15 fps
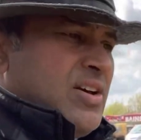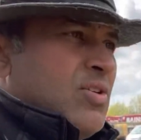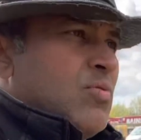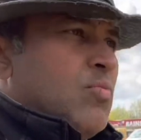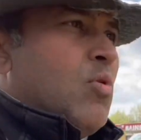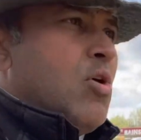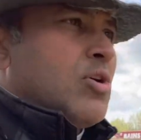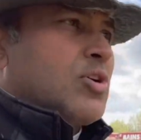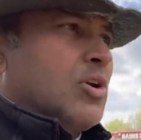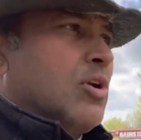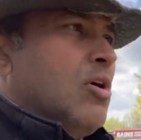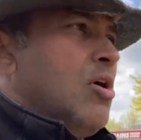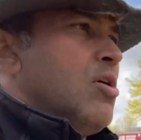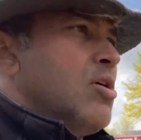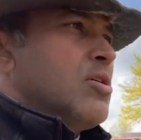walk
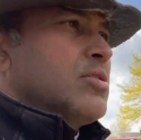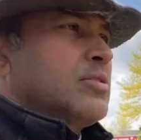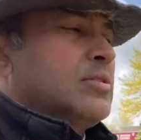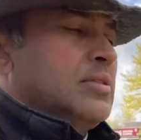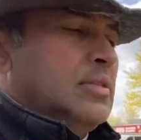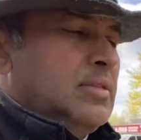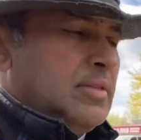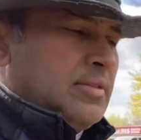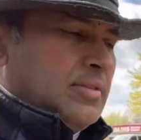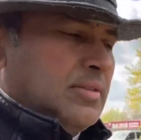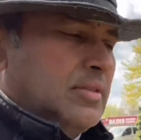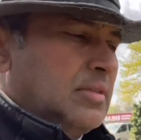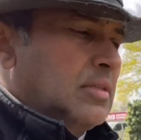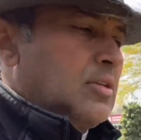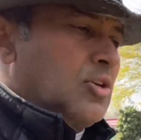along
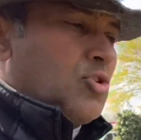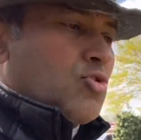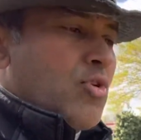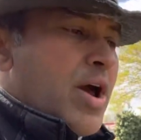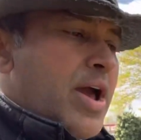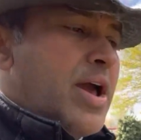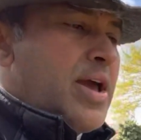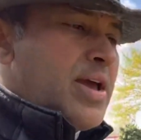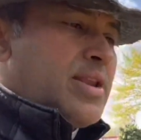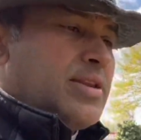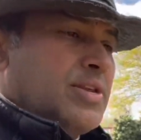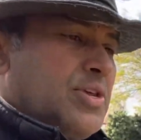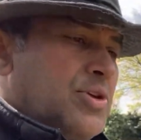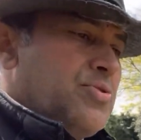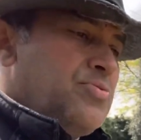the
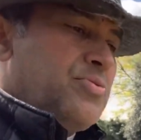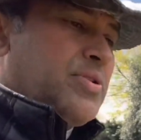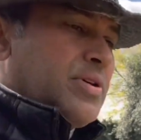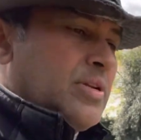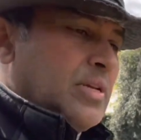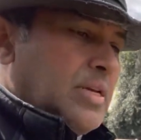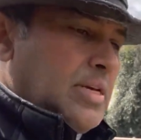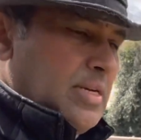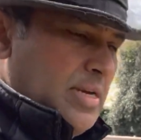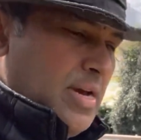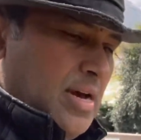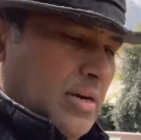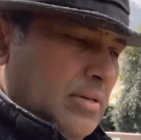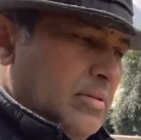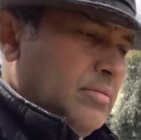Grand Union
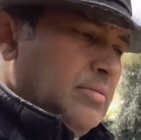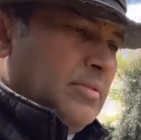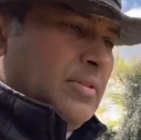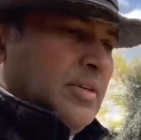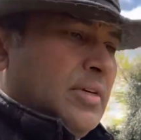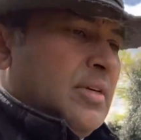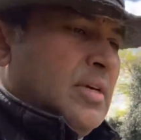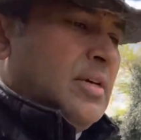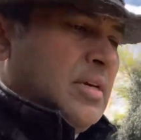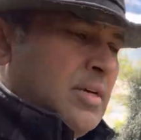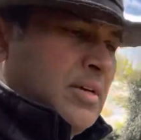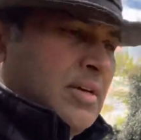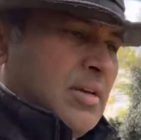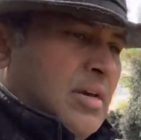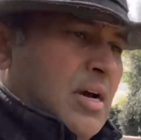Canal,
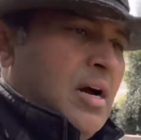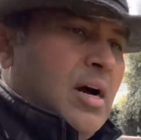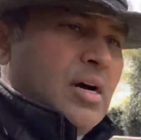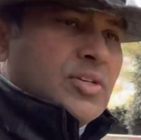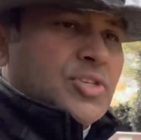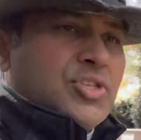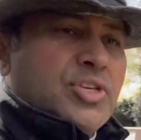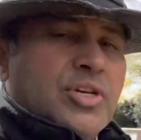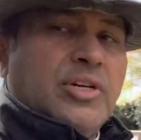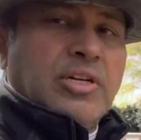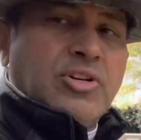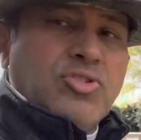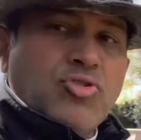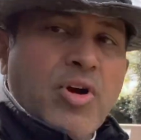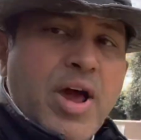I see a
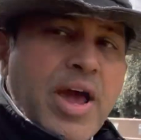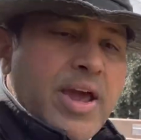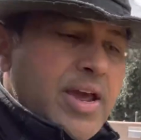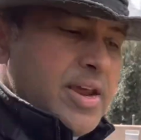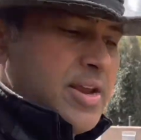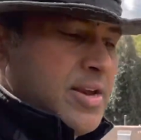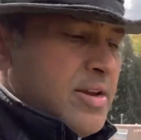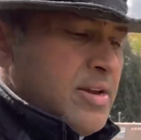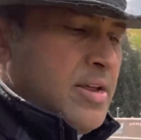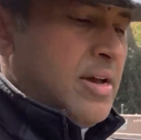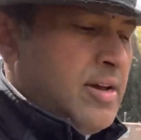grand